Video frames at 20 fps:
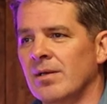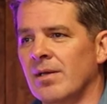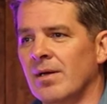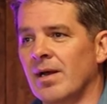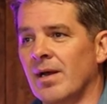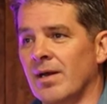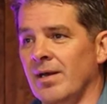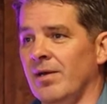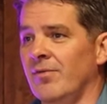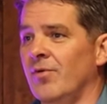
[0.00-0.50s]

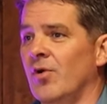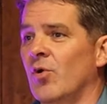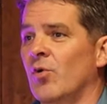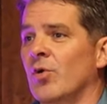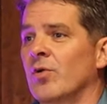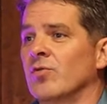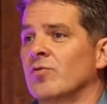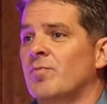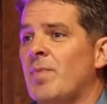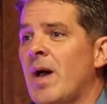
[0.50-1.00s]
Like I didn't even
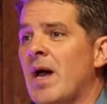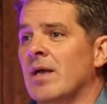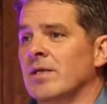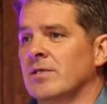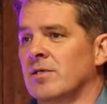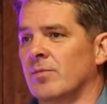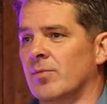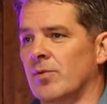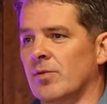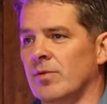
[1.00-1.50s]
know it was
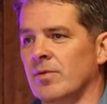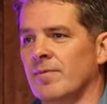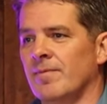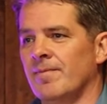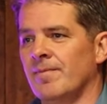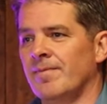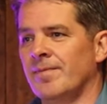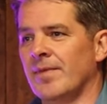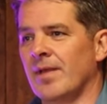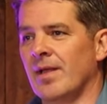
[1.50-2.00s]
possible.
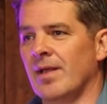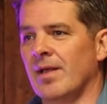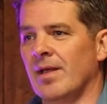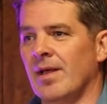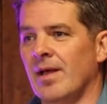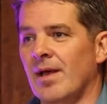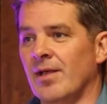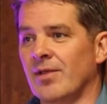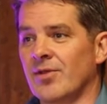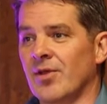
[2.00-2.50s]

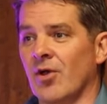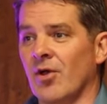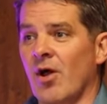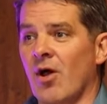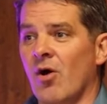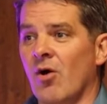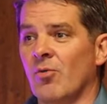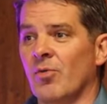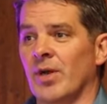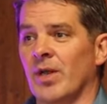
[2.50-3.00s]
I thought
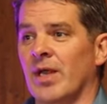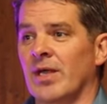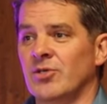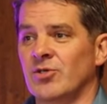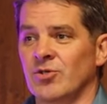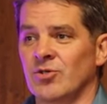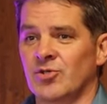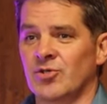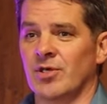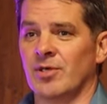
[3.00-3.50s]
all
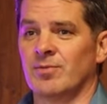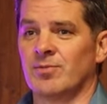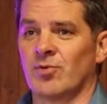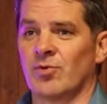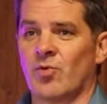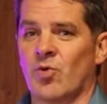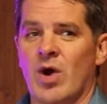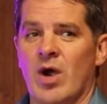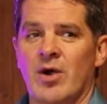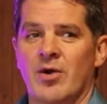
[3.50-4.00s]
relationships
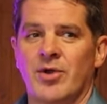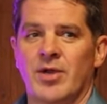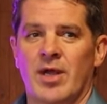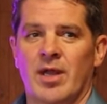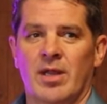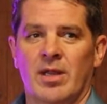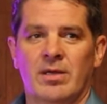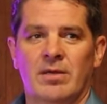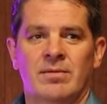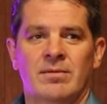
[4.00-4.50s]
required
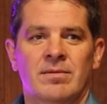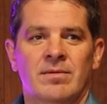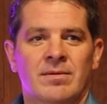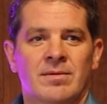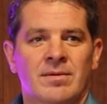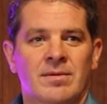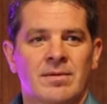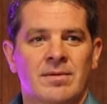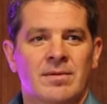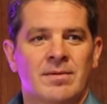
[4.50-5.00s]
yelling.
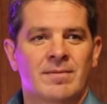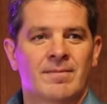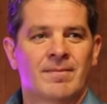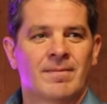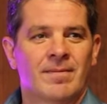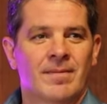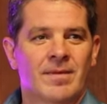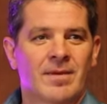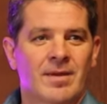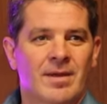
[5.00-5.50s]

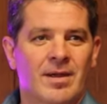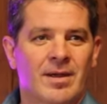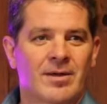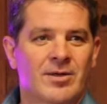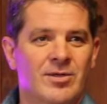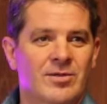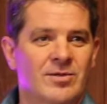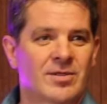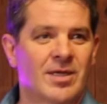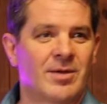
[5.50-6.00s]
Like it
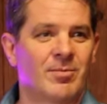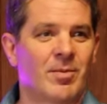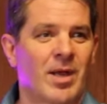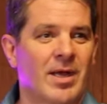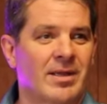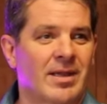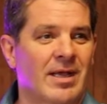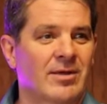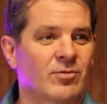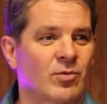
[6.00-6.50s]
just seemed
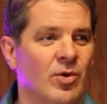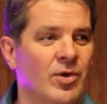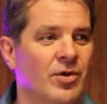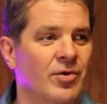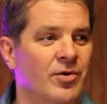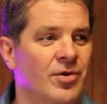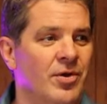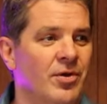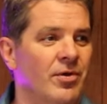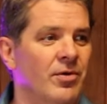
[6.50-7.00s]
like that's what
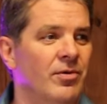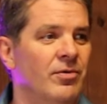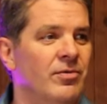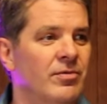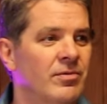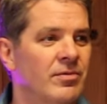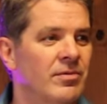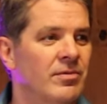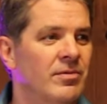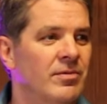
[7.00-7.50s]
you do.
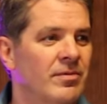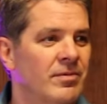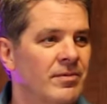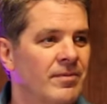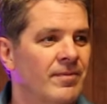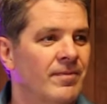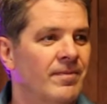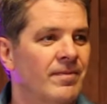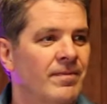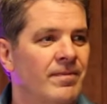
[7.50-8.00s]

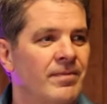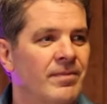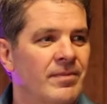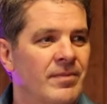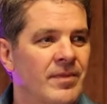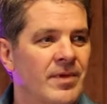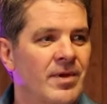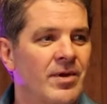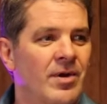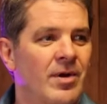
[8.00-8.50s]

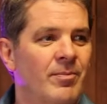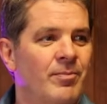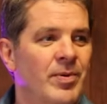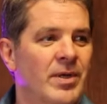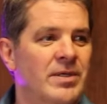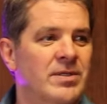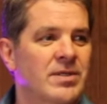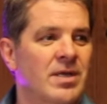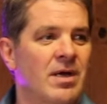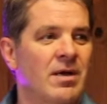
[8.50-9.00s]
You know, I'm
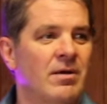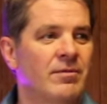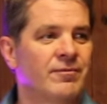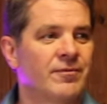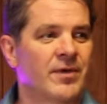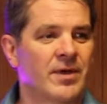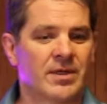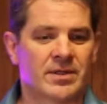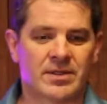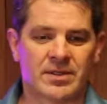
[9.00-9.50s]
pissed
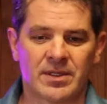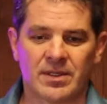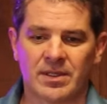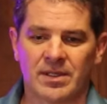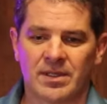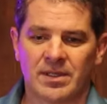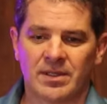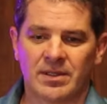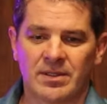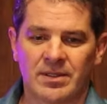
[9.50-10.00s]
off at
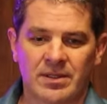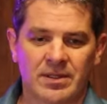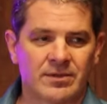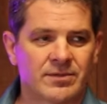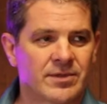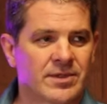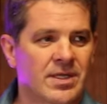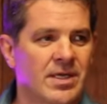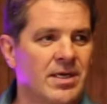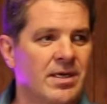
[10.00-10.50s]
uh, you know
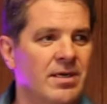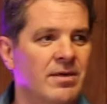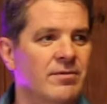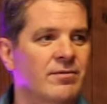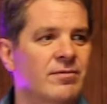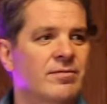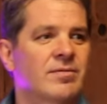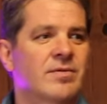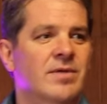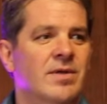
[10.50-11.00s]

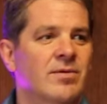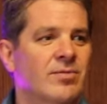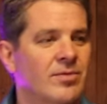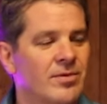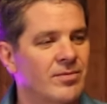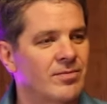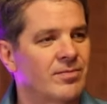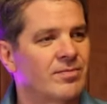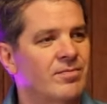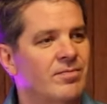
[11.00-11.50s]
Steve.
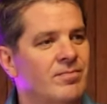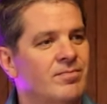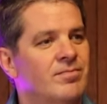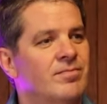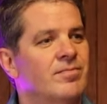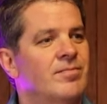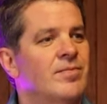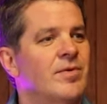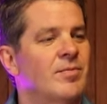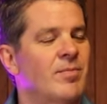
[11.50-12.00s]
So
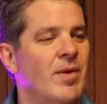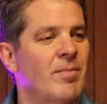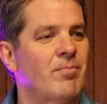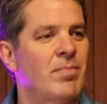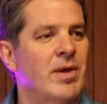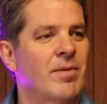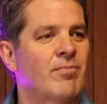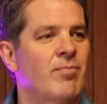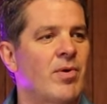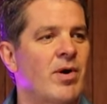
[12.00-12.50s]
you're my
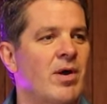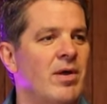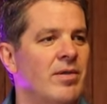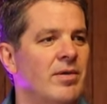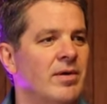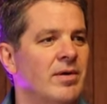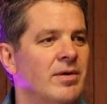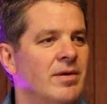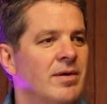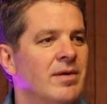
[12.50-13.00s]
big
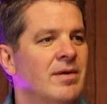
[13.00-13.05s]
brother.